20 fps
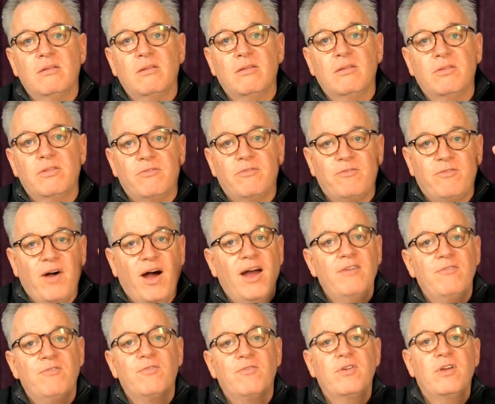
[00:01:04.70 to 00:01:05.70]
the
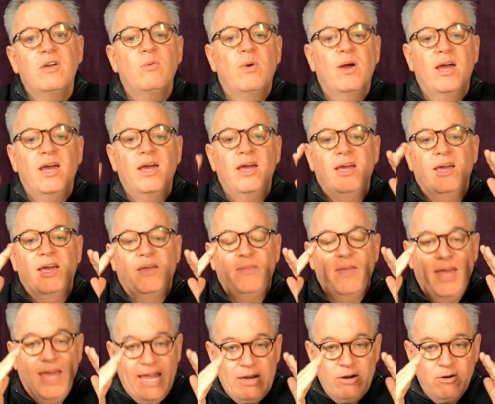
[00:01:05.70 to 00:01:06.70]
5 freeway and the
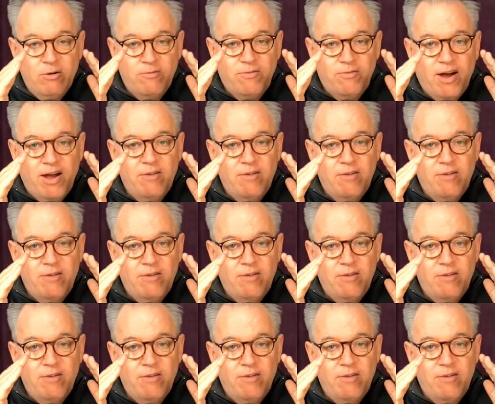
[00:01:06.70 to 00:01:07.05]
805